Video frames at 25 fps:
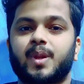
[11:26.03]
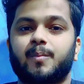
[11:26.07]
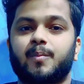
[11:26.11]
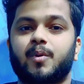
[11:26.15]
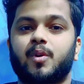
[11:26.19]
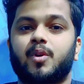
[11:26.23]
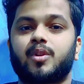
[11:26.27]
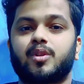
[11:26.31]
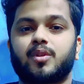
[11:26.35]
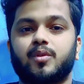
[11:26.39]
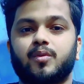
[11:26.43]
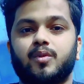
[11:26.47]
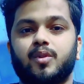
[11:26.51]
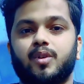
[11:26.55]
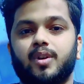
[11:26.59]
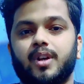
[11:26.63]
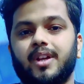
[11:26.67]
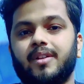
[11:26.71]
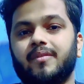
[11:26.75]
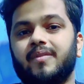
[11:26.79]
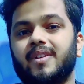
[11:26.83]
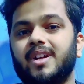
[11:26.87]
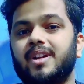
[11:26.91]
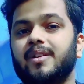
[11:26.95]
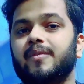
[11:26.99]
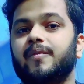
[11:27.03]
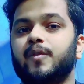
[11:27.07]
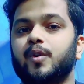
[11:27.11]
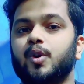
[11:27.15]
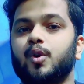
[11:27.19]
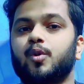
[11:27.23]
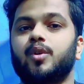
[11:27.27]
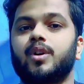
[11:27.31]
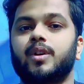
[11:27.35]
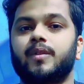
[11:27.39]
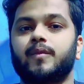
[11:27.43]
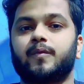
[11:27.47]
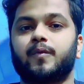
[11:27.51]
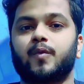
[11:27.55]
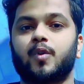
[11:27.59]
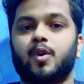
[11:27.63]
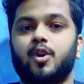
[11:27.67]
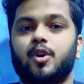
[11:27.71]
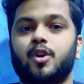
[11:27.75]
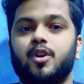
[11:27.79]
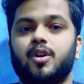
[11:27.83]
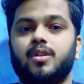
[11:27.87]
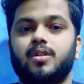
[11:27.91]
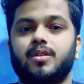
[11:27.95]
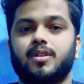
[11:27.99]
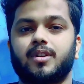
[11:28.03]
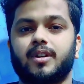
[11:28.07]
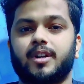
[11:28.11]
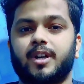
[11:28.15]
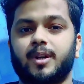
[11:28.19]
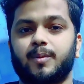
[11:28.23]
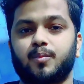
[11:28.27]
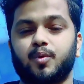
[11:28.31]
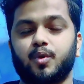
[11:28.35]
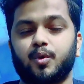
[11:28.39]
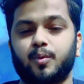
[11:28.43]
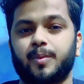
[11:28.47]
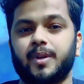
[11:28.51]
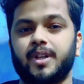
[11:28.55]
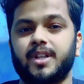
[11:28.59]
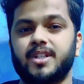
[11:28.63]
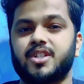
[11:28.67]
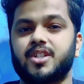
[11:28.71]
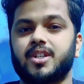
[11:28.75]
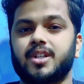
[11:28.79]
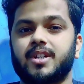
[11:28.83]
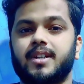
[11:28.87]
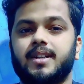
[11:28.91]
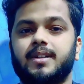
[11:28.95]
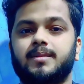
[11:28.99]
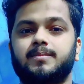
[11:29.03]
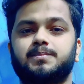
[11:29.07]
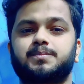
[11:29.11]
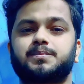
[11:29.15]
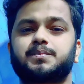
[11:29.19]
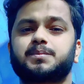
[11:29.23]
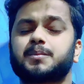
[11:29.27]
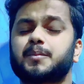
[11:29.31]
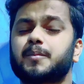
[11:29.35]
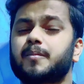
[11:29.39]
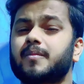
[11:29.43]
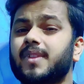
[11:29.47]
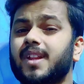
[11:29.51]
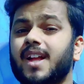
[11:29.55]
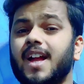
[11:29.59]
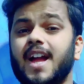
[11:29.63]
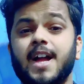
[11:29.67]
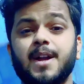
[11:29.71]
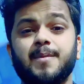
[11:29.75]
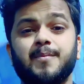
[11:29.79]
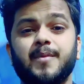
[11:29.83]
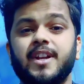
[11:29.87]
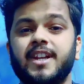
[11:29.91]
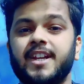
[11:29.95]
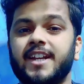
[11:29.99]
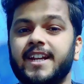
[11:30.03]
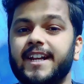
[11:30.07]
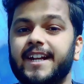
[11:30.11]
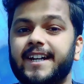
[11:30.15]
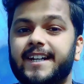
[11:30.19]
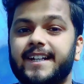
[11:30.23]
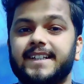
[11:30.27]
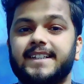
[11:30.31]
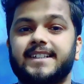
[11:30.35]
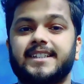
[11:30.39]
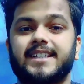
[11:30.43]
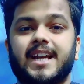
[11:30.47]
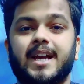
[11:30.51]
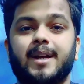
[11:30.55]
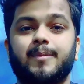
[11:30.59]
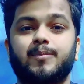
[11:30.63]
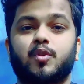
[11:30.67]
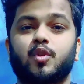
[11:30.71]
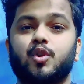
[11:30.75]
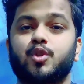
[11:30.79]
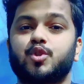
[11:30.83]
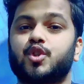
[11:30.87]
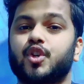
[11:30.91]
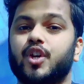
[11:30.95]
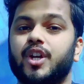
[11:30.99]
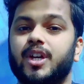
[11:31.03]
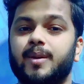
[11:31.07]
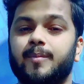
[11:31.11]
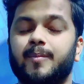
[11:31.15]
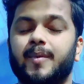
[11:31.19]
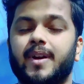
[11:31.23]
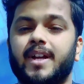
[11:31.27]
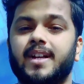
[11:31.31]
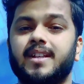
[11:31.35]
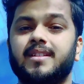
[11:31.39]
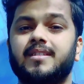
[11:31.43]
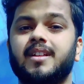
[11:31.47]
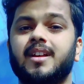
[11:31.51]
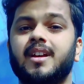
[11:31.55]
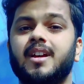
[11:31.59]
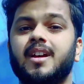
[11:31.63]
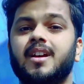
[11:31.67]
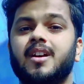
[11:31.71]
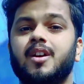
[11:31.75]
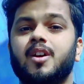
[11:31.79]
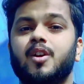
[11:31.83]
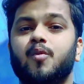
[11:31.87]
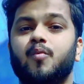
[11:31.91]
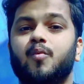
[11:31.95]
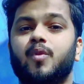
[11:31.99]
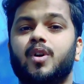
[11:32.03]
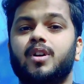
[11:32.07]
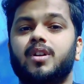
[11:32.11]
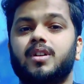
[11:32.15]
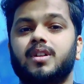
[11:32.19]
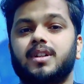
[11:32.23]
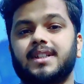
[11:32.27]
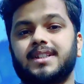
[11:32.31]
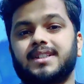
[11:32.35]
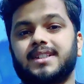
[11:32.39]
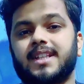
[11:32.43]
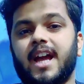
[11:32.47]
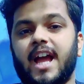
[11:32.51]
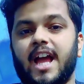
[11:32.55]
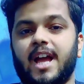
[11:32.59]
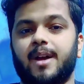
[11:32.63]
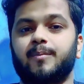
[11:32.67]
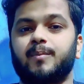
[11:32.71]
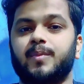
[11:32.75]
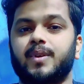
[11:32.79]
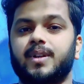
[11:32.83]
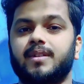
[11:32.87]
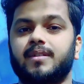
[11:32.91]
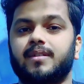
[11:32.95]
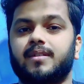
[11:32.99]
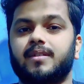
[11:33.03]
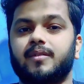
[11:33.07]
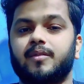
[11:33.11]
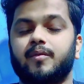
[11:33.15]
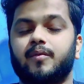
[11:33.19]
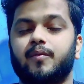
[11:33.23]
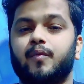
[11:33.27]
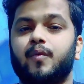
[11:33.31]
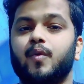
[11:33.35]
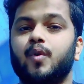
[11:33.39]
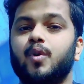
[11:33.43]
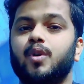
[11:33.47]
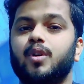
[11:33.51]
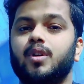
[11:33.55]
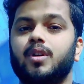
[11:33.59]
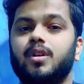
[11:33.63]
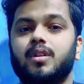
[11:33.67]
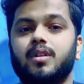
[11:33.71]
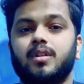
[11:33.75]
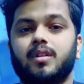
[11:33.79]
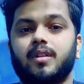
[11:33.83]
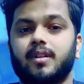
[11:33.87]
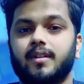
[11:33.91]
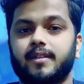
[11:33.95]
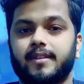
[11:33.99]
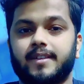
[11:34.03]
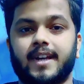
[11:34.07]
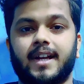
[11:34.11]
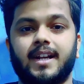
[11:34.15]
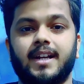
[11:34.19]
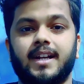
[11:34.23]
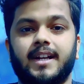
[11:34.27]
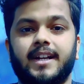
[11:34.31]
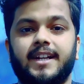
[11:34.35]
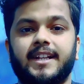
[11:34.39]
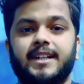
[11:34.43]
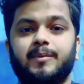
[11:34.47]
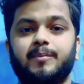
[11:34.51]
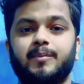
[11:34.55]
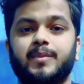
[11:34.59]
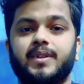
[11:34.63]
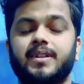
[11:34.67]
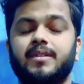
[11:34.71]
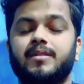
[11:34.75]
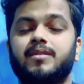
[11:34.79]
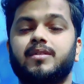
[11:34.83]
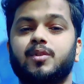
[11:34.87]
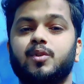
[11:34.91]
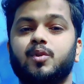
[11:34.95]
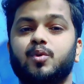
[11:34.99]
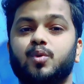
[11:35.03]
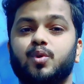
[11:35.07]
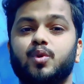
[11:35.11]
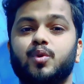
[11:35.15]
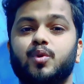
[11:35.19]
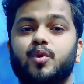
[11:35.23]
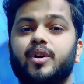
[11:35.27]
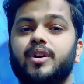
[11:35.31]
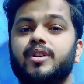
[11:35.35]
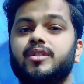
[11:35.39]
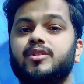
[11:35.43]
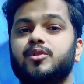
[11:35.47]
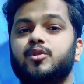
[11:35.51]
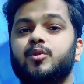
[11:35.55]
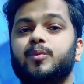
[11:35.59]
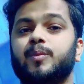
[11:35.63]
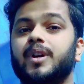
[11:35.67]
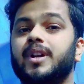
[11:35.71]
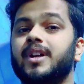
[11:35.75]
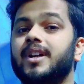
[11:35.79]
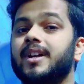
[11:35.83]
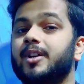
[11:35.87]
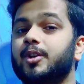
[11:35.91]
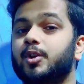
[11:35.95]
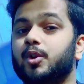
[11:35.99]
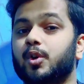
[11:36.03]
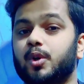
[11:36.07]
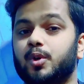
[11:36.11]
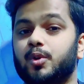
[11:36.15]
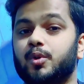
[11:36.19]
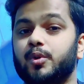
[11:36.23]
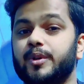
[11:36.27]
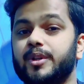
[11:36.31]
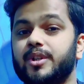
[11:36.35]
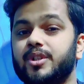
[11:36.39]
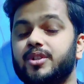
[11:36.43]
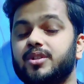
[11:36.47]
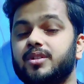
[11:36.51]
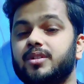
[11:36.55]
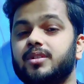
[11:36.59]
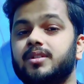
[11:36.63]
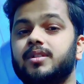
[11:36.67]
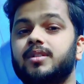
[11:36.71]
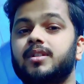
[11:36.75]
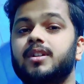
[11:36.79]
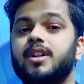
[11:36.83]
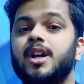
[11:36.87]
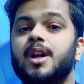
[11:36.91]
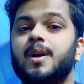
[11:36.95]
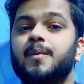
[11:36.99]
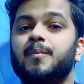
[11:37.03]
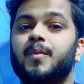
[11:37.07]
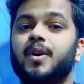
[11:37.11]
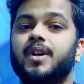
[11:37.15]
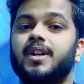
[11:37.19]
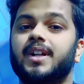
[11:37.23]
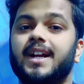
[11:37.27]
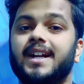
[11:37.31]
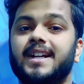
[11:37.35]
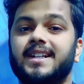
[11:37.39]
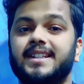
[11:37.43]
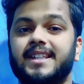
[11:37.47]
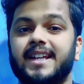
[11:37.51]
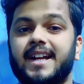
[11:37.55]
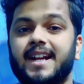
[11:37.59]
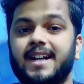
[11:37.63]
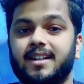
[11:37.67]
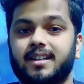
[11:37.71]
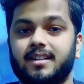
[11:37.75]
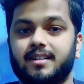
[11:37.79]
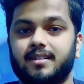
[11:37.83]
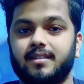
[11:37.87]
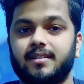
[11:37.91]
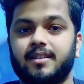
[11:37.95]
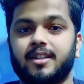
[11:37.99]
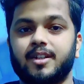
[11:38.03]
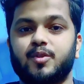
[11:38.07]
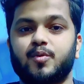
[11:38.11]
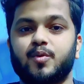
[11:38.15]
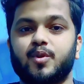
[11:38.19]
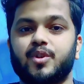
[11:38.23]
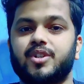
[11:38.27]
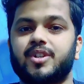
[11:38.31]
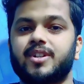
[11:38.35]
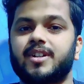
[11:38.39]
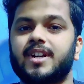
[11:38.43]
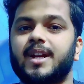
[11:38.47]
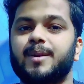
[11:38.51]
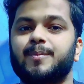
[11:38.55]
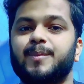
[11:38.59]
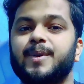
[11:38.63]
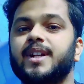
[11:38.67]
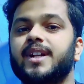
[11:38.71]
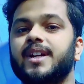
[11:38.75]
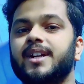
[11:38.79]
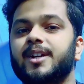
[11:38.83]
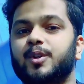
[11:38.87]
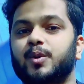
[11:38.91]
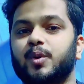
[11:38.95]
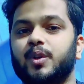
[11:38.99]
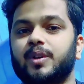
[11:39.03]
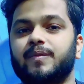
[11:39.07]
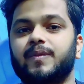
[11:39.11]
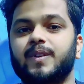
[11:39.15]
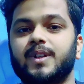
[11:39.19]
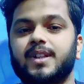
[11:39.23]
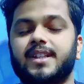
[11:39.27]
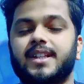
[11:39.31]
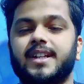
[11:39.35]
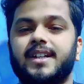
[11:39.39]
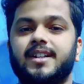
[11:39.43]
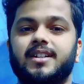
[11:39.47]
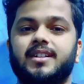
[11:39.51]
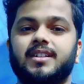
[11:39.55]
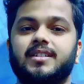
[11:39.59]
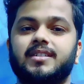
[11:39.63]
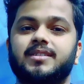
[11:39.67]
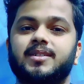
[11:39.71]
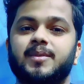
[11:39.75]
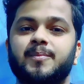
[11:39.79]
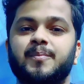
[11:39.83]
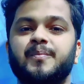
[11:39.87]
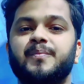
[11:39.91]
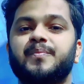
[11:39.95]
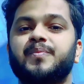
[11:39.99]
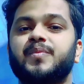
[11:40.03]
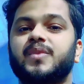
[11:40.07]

because even if you are going for WBJ, NEET exams or JEE mains, what is the ambience? Full silent ambience, no noise, nobody can talk to each other. But at that situation, in TOEFL centers,